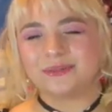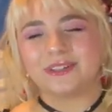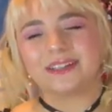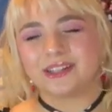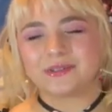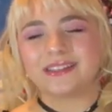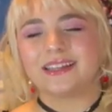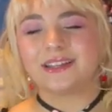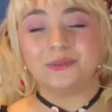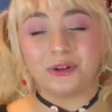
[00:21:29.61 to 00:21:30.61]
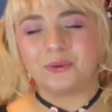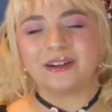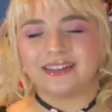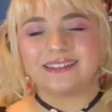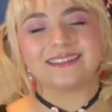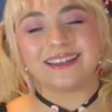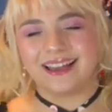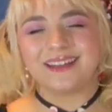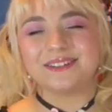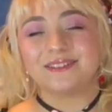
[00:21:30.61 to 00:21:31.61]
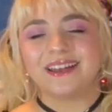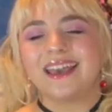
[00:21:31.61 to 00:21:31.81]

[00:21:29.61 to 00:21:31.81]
really closely and you know where it is like I do.